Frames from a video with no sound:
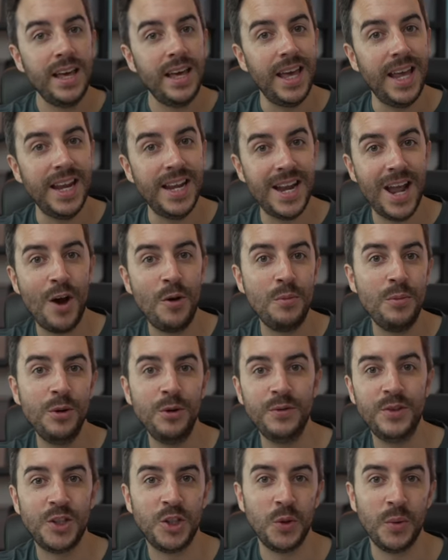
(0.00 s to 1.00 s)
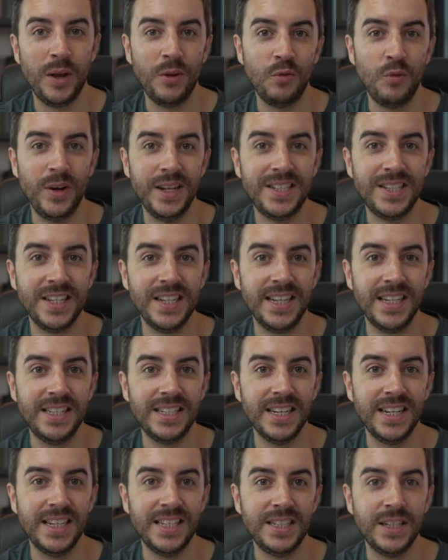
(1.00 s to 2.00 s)
it now moves to a recently
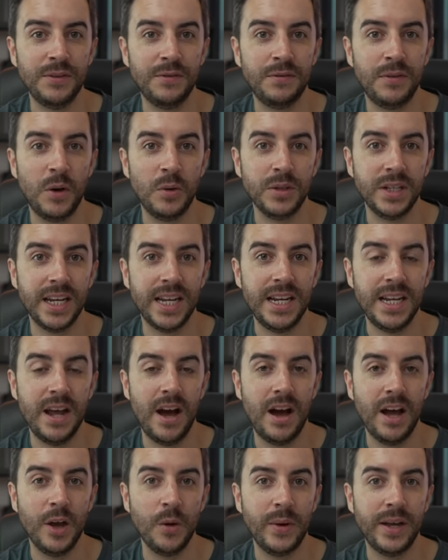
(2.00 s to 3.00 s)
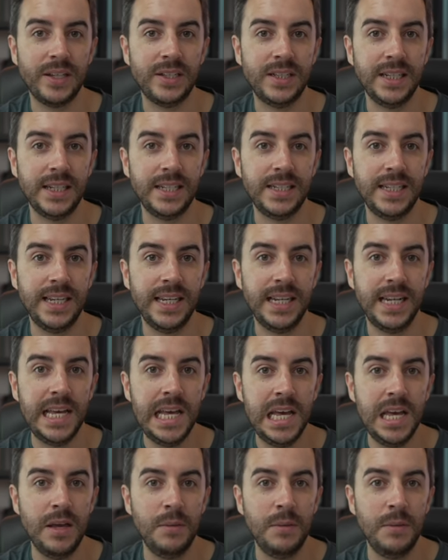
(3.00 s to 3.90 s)
deleted folder in iOS 16,